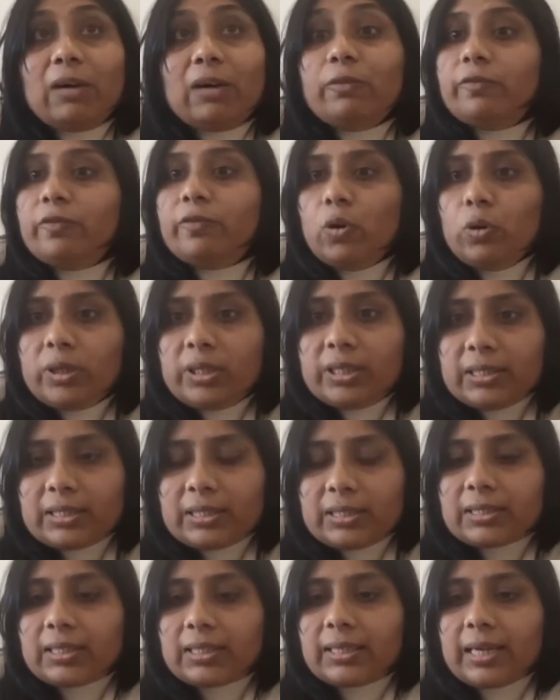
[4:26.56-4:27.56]

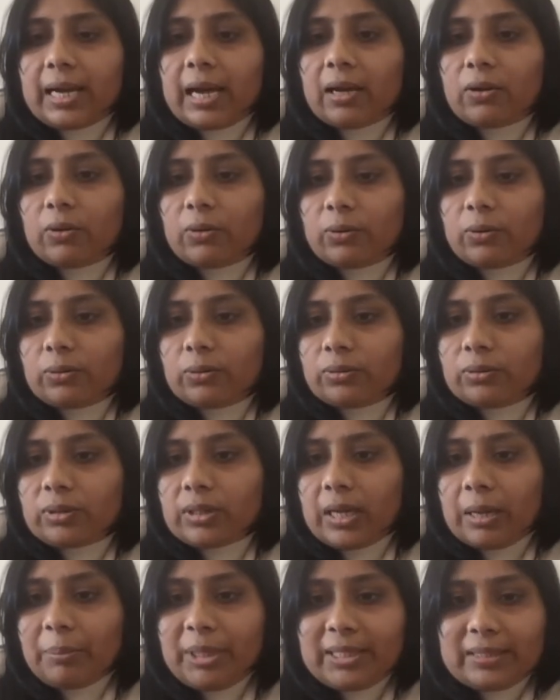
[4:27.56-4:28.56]
focused and how
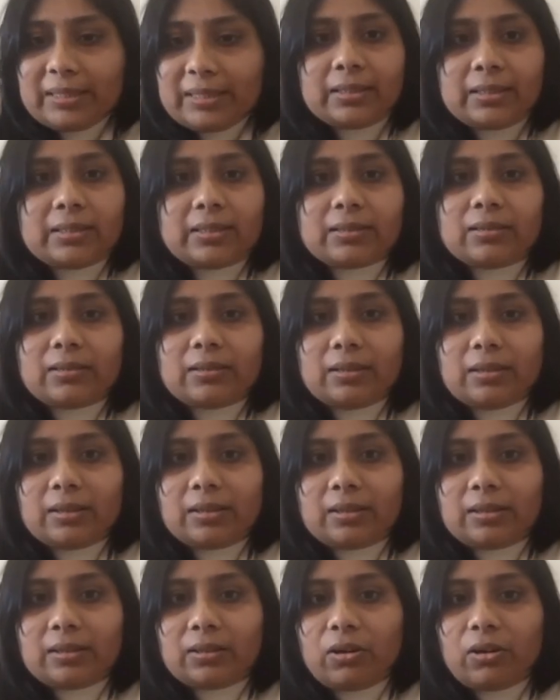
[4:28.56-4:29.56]
committed
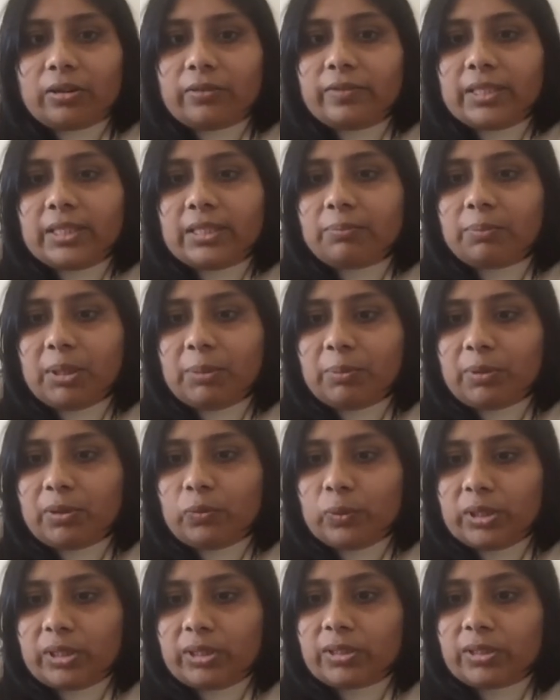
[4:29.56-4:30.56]
all of these people
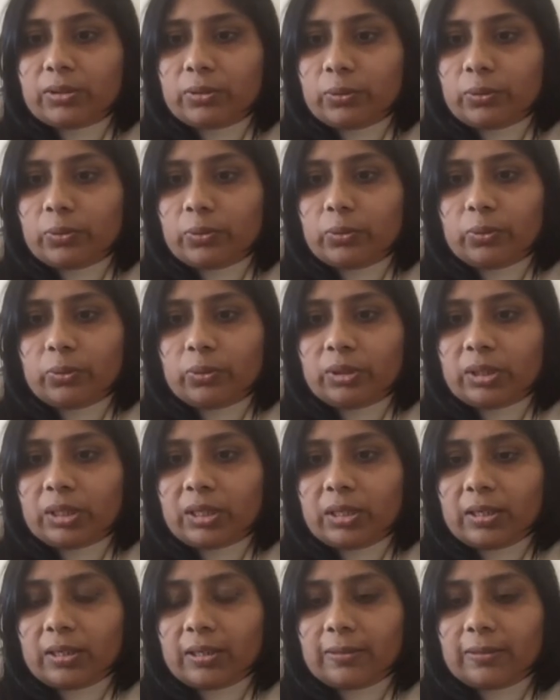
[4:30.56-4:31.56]
were to
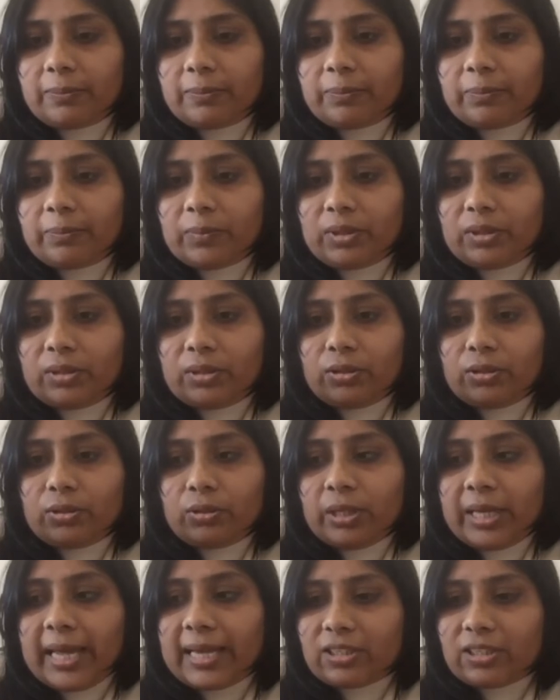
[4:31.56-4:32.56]

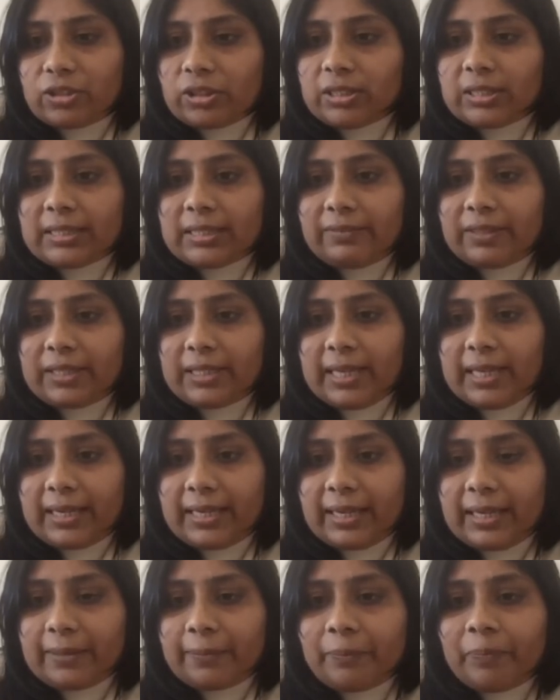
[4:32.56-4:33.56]
the actions they were
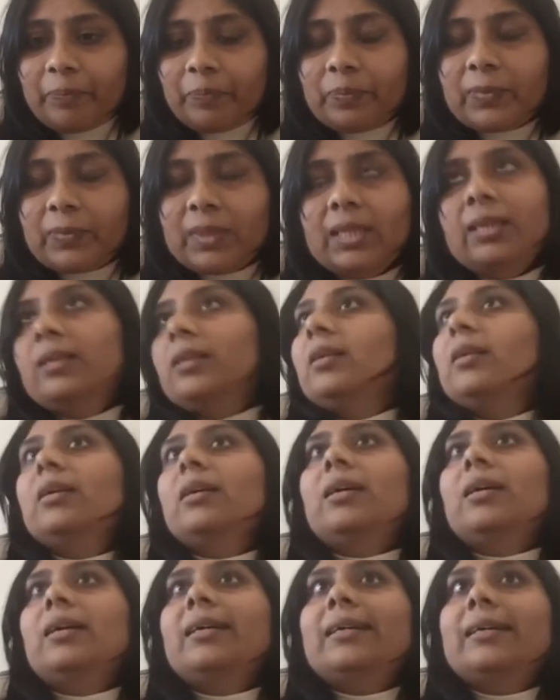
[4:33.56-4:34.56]
taking.
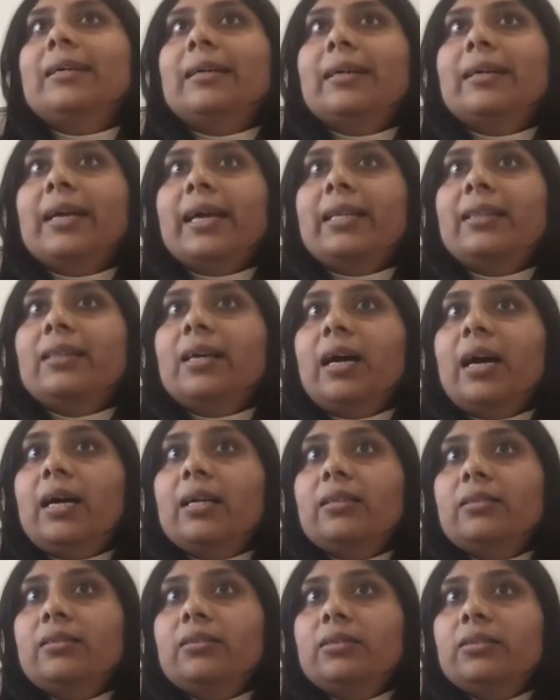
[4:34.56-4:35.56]
And the
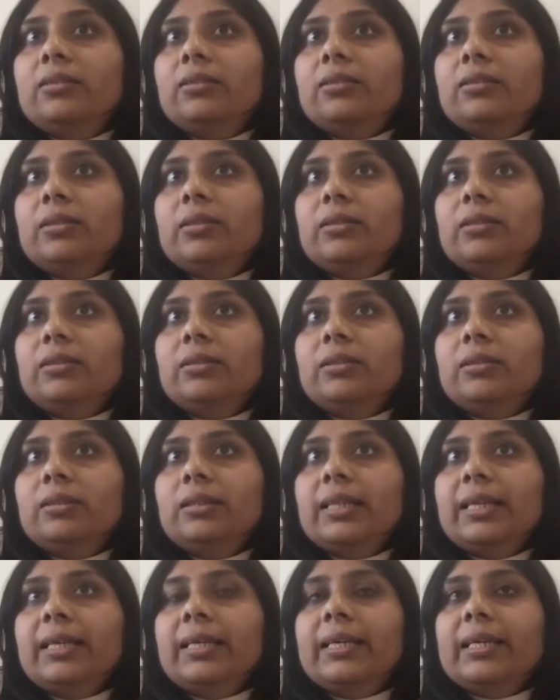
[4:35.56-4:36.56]
other
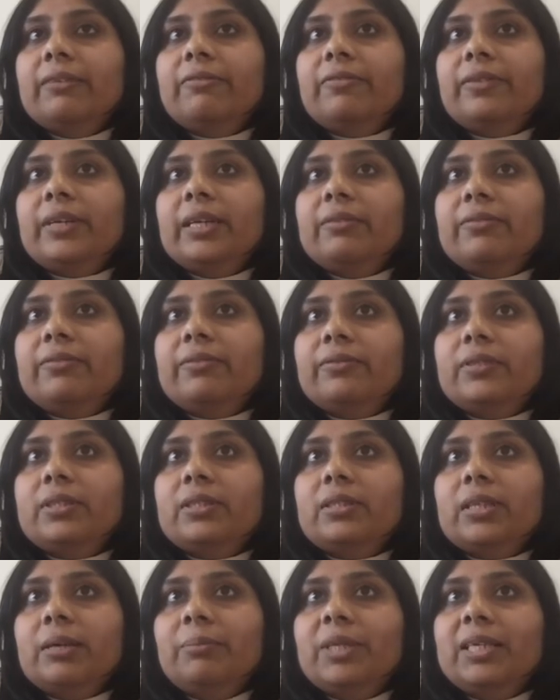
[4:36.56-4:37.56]
thing, if
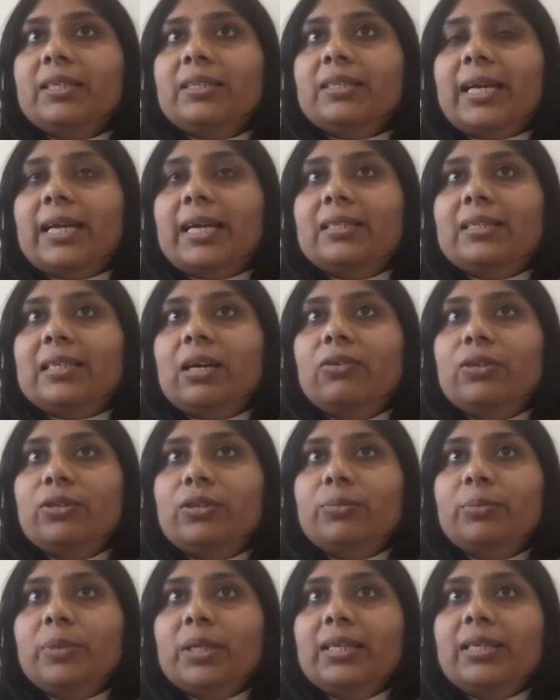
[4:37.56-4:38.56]
something stands out to
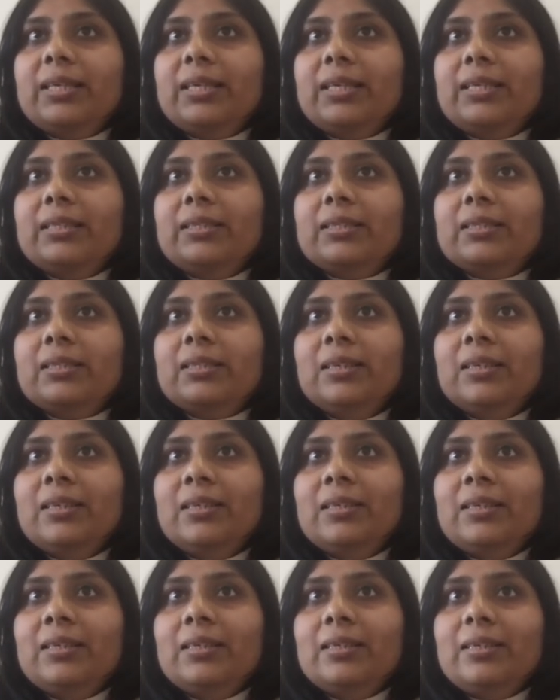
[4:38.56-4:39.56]
me, is
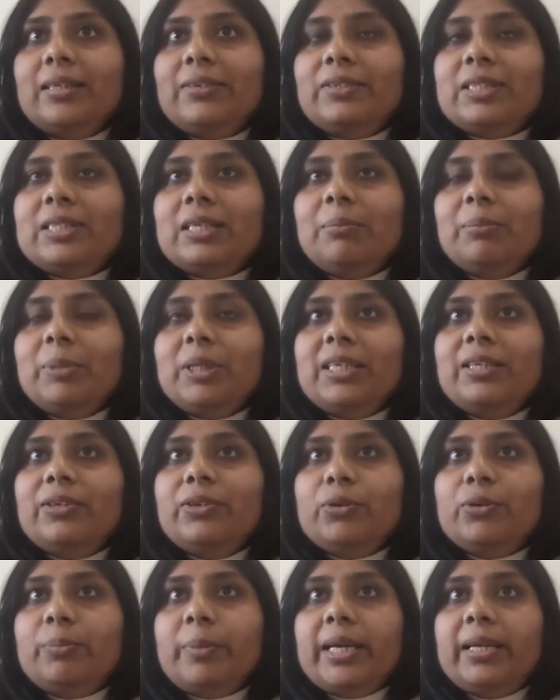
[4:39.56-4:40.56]
there was somebody in
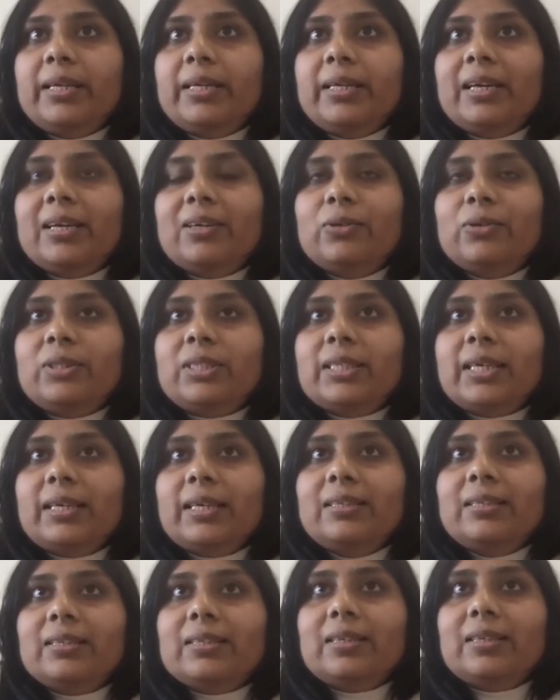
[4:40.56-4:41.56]
Romania who
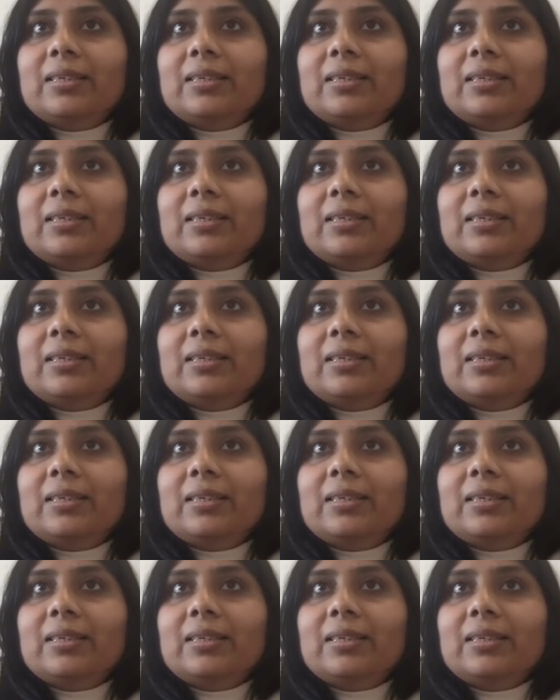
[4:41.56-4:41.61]
said,